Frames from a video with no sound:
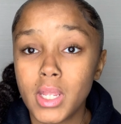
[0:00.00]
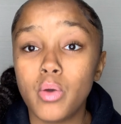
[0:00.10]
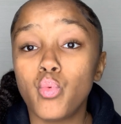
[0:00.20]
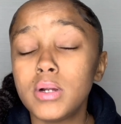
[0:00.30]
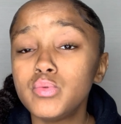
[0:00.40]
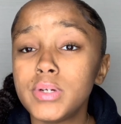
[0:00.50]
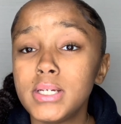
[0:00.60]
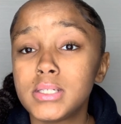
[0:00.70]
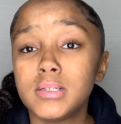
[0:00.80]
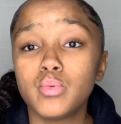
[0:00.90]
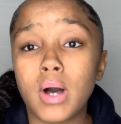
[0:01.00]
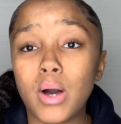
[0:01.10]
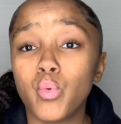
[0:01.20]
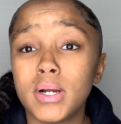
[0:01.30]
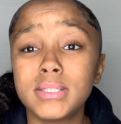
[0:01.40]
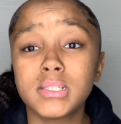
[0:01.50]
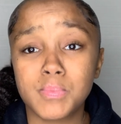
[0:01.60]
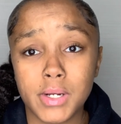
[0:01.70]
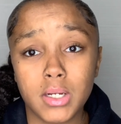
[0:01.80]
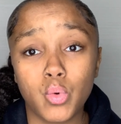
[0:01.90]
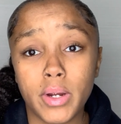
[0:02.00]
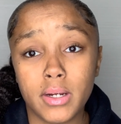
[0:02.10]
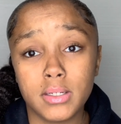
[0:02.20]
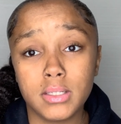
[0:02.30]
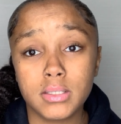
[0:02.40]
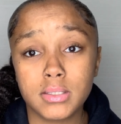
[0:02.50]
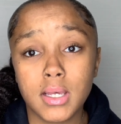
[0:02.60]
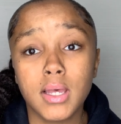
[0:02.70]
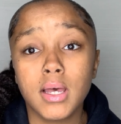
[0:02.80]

And one reason why I wanted to spread awareness